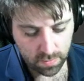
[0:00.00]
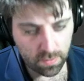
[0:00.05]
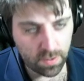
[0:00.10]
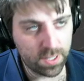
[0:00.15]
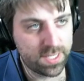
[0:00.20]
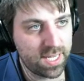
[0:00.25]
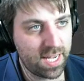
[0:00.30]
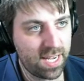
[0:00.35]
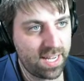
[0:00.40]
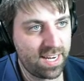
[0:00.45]

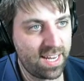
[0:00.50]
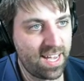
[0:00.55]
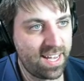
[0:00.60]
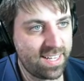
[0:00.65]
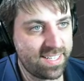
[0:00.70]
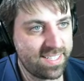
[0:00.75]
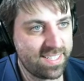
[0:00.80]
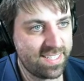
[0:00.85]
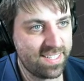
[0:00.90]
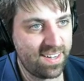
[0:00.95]
Rotate
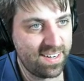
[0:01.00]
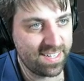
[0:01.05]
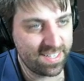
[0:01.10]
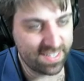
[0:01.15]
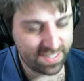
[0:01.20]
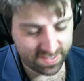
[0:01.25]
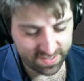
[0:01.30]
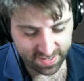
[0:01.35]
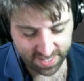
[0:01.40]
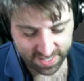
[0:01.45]
X 90
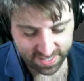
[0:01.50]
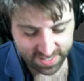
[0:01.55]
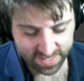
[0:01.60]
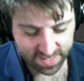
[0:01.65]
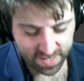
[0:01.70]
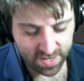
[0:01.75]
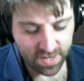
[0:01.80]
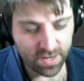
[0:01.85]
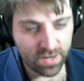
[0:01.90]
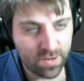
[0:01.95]
degrees.
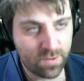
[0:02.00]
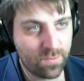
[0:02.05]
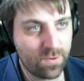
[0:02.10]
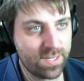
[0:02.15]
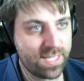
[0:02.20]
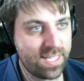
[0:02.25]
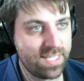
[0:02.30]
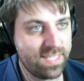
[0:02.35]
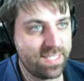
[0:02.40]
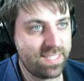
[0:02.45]

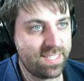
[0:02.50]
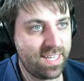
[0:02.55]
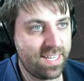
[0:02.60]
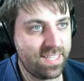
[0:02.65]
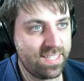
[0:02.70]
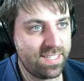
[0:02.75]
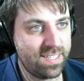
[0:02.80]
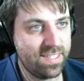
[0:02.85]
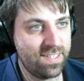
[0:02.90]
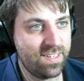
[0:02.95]
Rotate Z
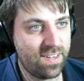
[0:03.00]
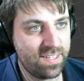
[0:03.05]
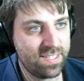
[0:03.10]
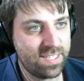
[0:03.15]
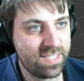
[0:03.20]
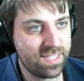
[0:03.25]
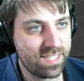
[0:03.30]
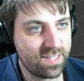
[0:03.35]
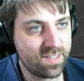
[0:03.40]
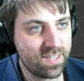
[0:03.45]

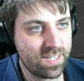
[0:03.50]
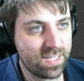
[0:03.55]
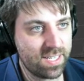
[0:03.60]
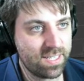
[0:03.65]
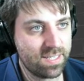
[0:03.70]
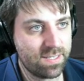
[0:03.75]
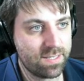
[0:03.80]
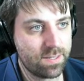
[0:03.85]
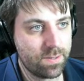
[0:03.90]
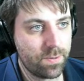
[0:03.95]
90
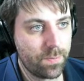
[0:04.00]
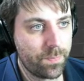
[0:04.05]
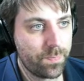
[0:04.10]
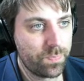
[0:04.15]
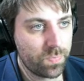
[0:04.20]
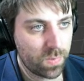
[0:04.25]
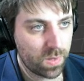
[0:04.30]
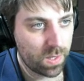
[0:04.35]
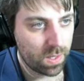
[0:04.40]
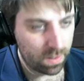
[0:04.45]
degrees.
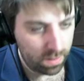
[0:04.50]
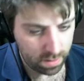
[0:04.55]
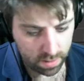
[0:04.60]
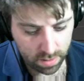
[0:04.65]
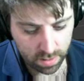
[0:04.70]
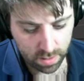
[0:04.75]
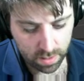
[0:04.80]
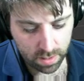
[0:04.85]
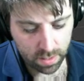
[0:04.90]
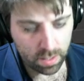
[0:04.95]

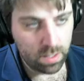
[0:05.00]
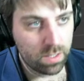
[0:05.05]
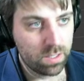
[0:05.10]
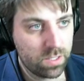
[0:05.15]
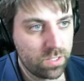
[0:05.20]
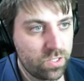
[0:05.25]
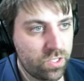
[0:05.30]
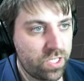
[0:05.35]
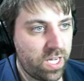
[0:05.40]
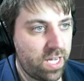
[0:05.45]

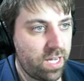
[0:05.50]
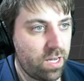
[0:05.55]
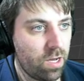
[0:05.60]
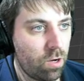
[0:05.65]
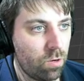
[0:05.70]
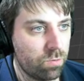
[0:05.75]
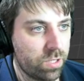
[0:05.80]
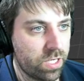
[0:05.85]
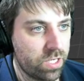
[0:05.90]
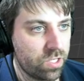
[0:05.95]
G,
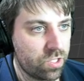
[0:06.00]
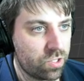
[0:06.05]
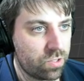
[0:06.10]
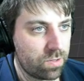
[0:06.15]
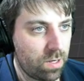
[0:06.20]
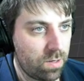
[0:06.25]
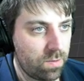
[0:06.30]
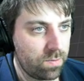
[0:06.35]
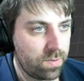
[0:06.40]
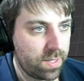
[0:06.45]
hold
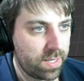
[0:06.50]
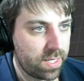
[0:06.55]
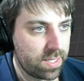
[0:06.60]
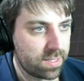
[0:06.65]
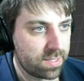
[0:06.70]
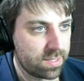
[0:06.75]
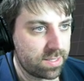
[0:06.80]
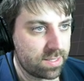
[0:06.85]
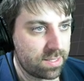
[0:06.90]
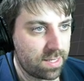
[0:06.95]
control, and then it
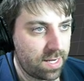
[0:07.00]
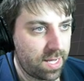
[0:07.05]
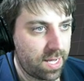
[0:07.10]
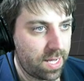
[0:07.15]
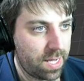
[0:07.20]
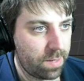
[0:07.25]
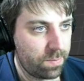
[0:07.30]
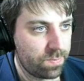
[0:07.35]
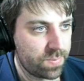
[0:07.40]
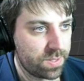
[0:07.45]

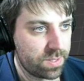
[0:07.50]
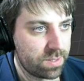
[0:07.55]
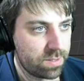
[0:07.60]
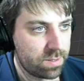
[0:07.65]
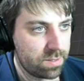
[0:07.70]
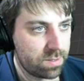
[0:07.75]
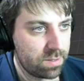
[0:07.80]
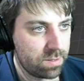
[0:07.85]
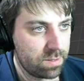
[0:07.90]
snaps.